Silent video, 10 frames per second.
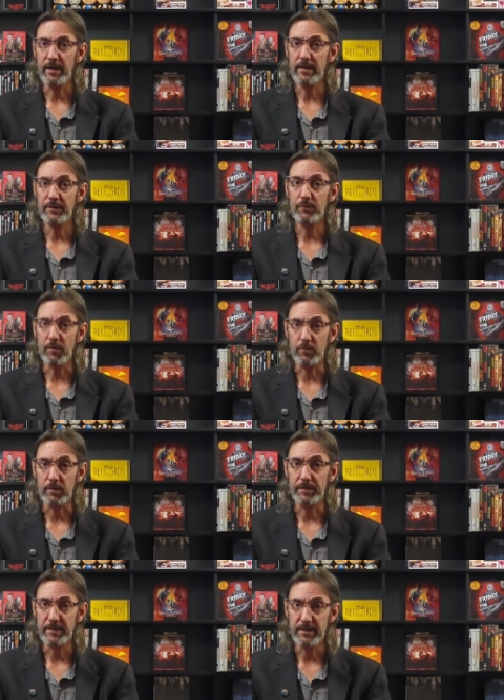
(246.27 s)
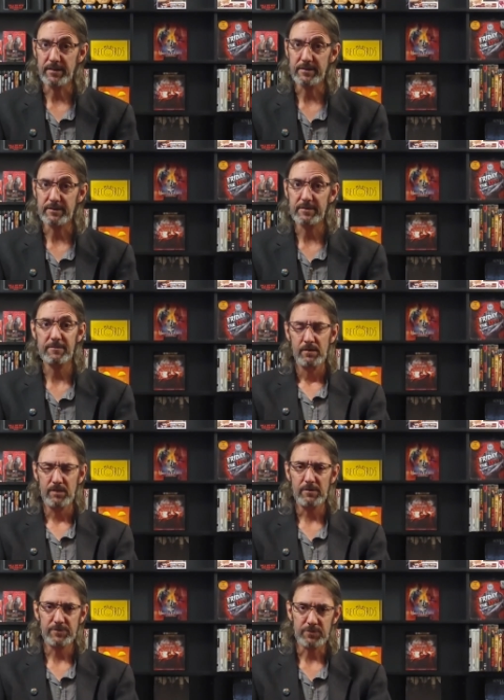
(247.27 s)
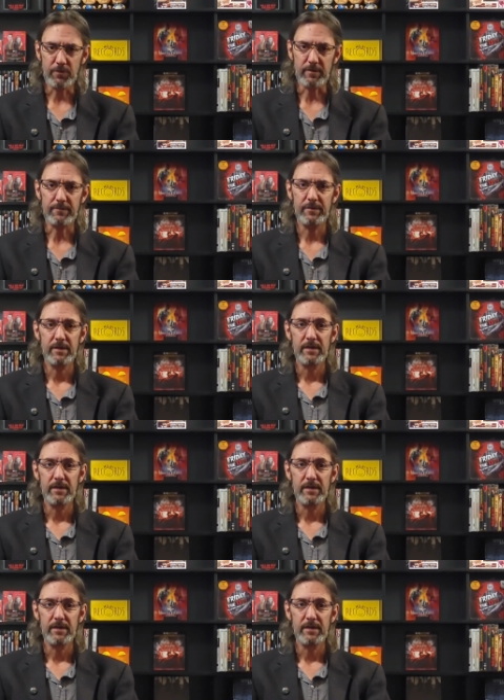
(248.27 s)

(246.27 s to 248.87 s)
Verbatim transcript: and the road begins. Well, sort of.